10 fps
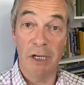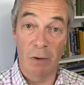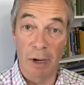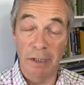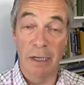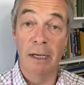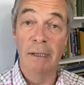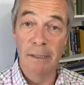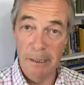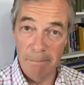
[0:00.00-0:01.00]
No wonder
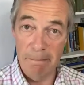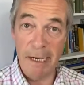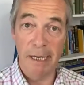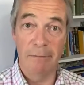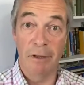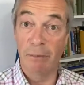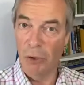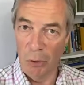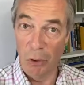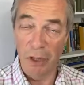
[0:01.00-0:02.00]
many of them,
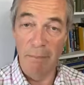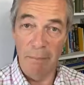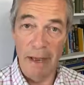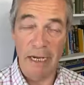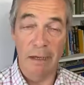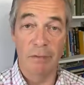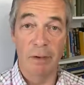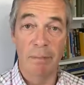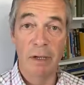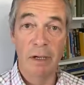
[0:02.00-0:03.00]
not all of them, but many of
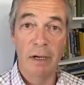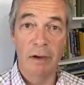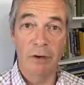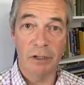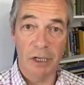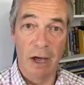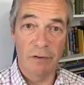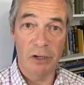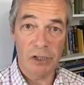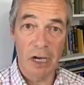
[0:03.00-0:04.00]
them, have
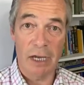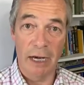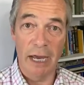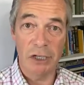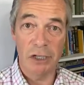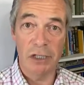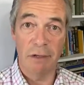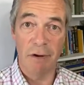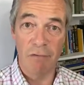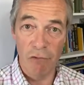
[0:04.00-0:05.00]
got circulations that
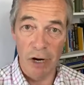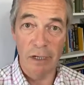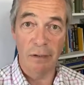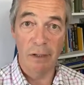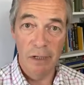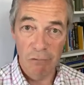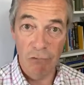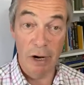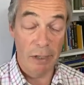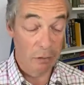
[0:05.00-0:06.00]
are in real,
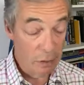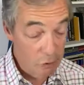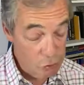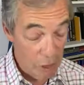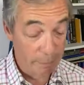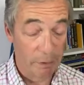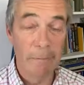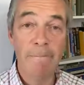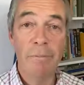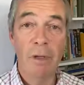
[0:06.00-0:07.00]
real trouble.